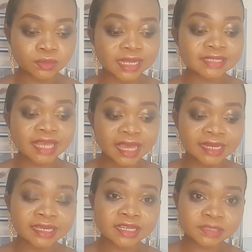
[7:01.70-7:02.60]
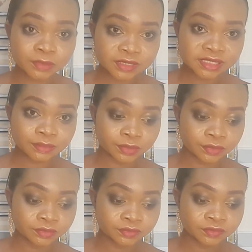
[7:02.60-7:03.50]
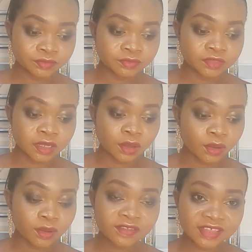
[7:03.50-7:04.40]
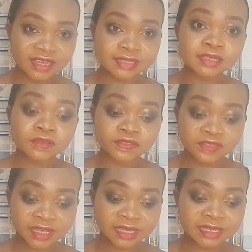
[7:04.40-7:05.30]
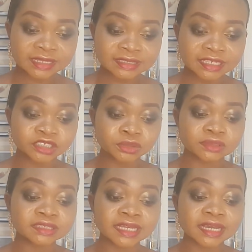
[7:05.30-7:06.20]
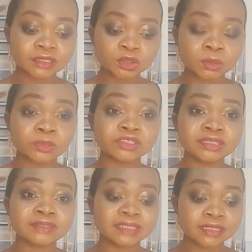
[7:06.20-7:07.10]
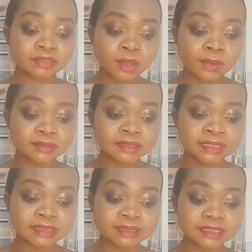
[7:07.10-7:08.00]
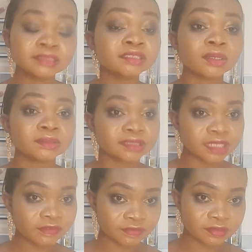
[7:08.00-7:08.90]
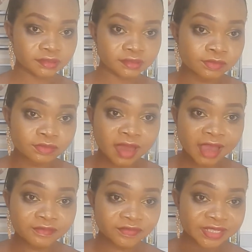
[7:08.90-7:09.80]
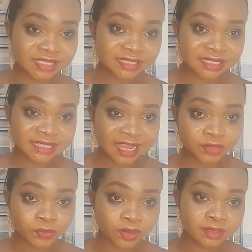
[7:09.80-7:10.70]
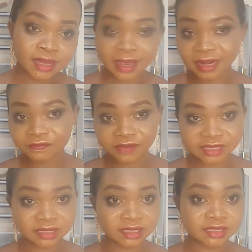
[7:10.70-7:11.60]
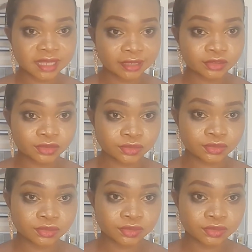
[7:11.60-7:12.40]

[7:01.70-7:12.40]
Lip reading: as early as possible, others think they should stay at home until they turn 6 or 7. I've written the side 1 and I've written the side 2.